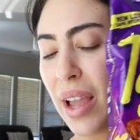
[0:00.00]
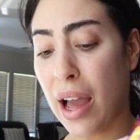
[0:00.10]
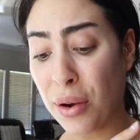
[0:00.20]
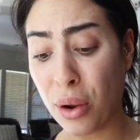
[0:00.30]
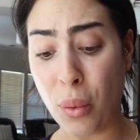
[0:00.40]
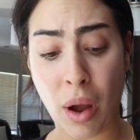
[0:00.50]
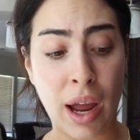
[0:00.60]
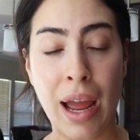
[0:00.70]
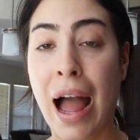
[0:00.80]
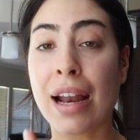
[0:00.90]
I don't know
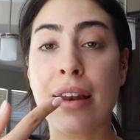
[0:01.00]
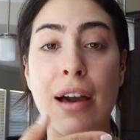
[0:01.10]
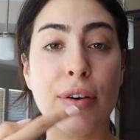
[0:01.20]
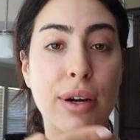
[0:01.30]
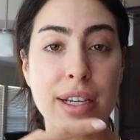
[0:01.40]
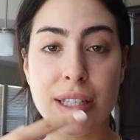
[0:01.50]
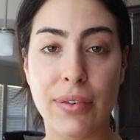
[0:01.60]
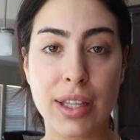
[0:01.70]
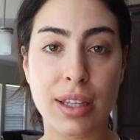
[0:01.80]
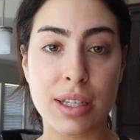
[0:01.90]
why. I never crave stuff
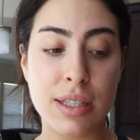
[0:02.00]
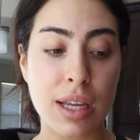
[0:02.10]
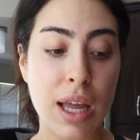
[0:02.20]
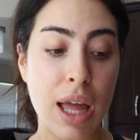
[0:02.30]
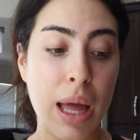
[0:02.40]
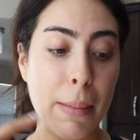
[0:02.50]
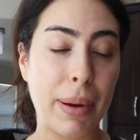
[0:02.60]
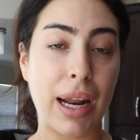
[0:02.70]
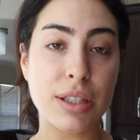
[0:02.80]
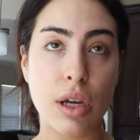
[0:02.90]
like this,
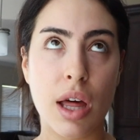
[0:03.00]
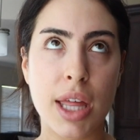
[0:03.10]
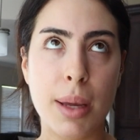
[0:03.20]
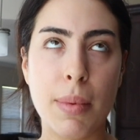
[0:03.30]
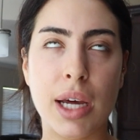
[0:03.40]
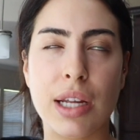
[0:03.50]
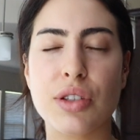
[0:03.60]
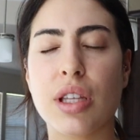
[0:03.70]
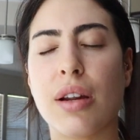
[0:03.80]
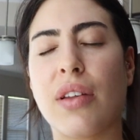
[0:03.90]
but I saw them and I
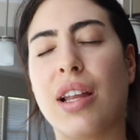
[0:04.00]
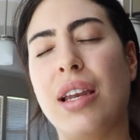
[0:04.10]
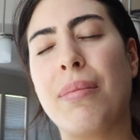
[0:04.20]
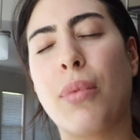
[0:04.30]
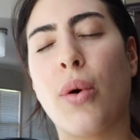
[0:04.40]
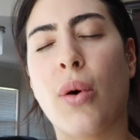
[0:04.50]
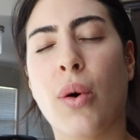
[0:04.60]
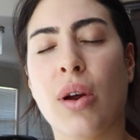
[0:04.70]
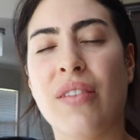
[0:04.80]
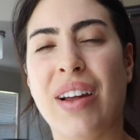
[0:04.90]
just thought of like
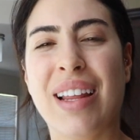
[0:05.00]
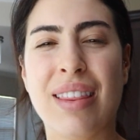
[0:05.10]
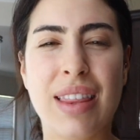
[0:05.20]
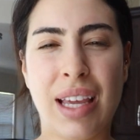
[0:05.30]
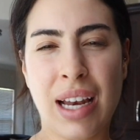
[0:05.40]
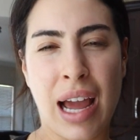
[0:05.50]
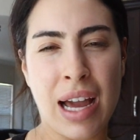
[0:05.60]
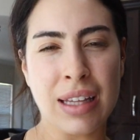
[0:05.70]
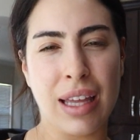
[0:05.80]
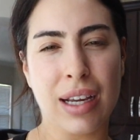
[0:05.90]
limon,
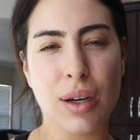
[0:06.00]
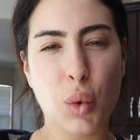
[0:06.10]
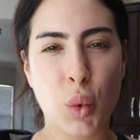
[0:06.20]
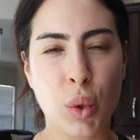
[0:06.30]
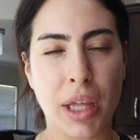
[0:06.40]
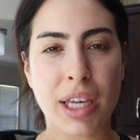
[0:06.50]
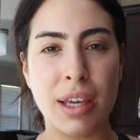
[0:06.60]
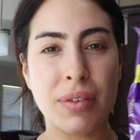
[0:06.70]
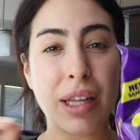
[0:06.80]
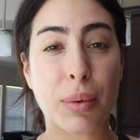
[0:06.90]
Valentina, like, ooh, like
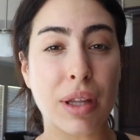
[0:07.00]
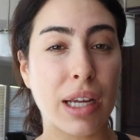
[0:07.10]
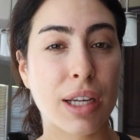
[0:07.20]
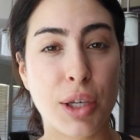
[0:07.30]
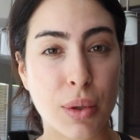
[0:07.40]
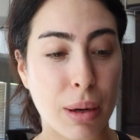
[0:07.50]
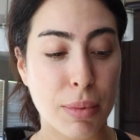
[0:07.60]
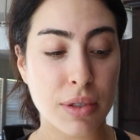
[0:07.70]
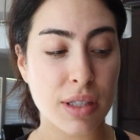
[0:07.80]
even like with like cucumbers